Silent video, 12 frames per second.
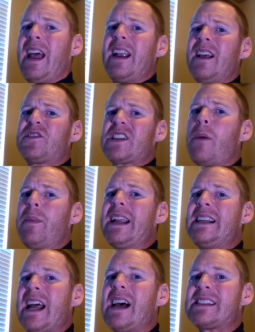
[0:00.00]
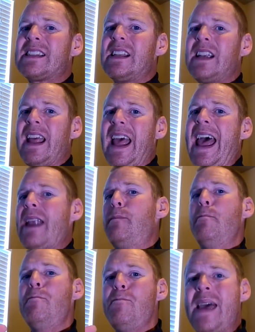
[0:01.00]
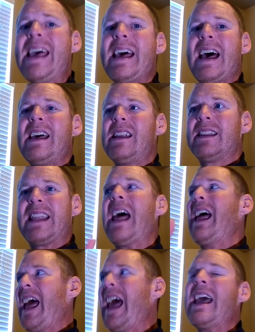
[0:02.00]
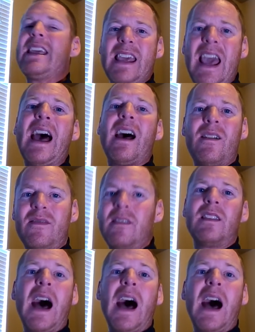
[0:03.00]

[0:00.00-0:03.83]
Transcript: And if somebody doesn't admit that, hey, yeah,